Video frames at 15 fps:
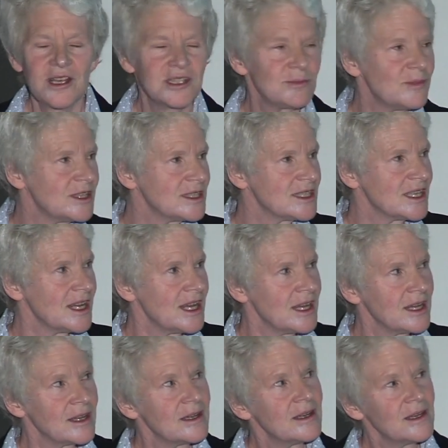husband
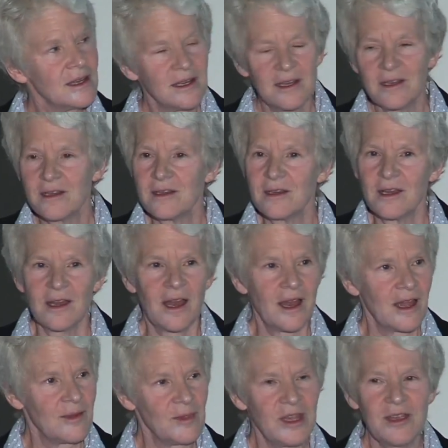saying,
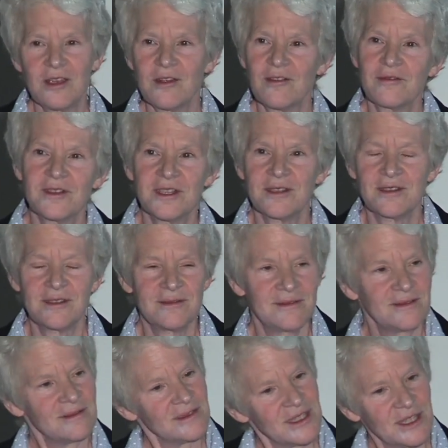I'm here till
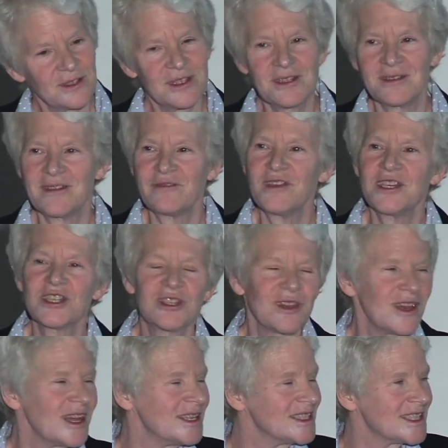the finish
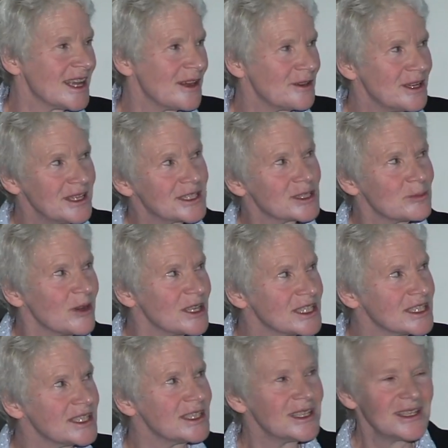line is how he
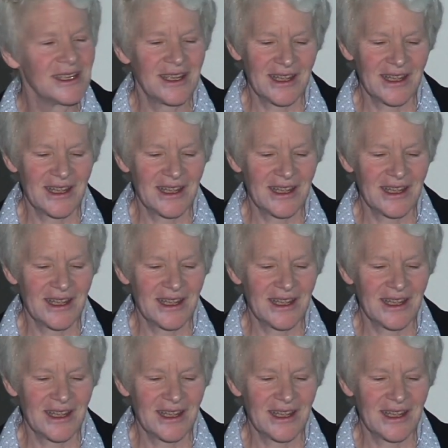expressed it.